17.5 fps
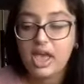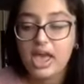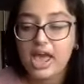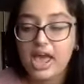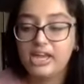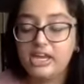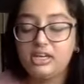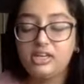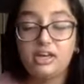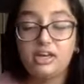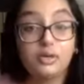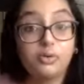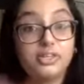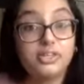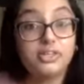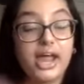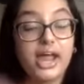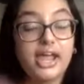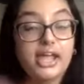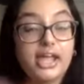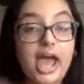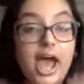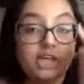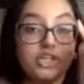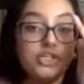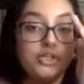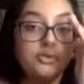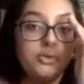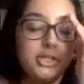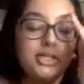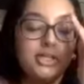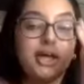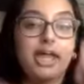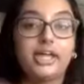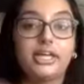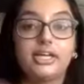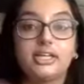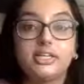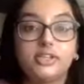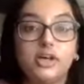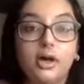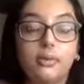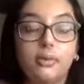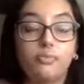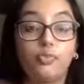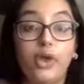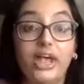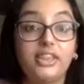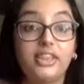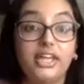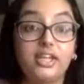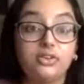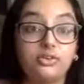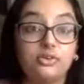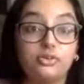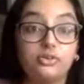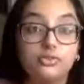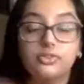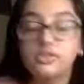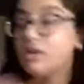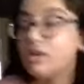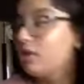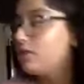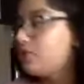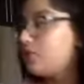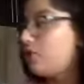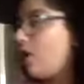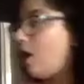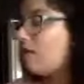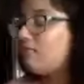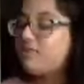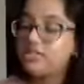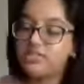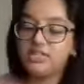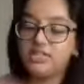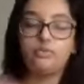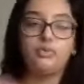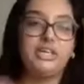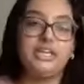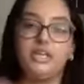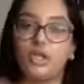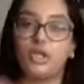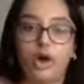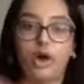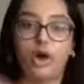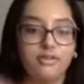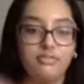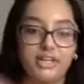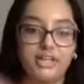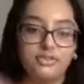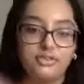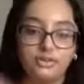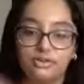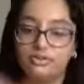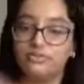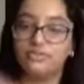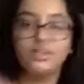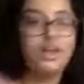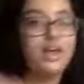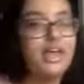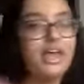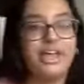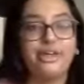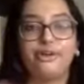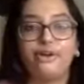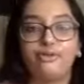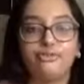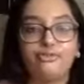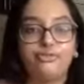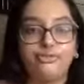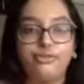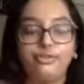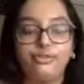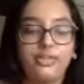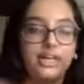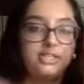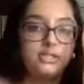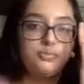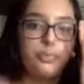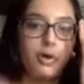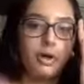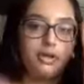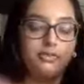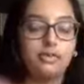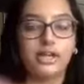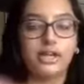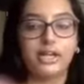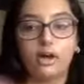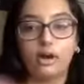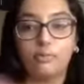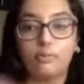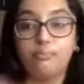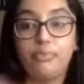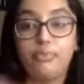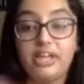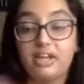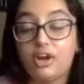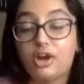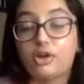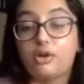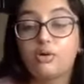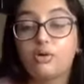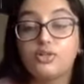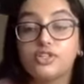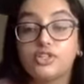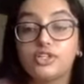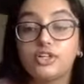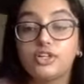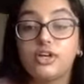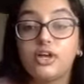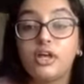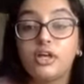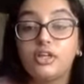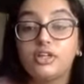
And another one that I actually really like is red lentils. So obviously we eat a lot of lentils in our food. That's part of like big in our culture.